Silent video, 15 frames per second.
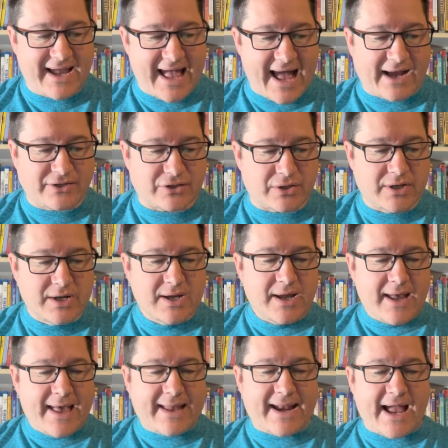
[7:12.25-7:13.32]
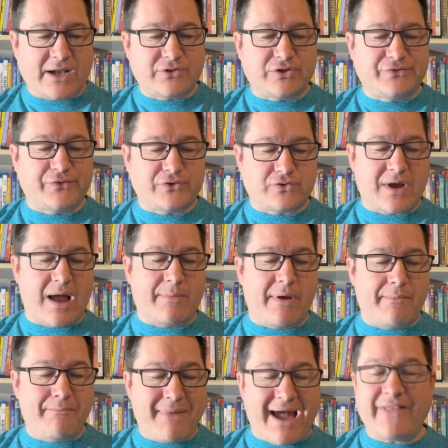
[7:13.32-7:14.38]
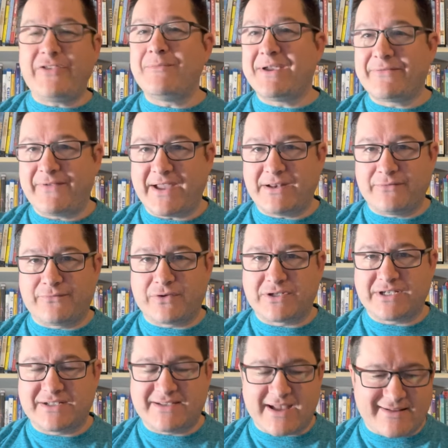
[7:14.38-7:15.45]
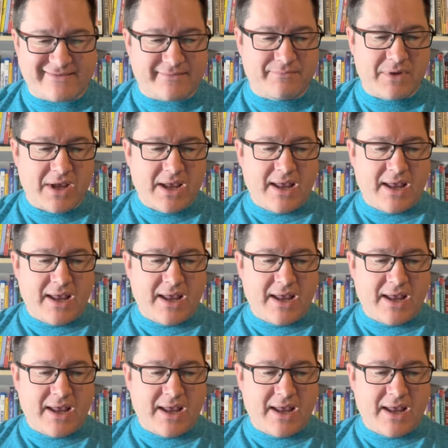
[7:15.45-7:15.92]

actor and actress for drama, Matthew Macfadyen for Succession,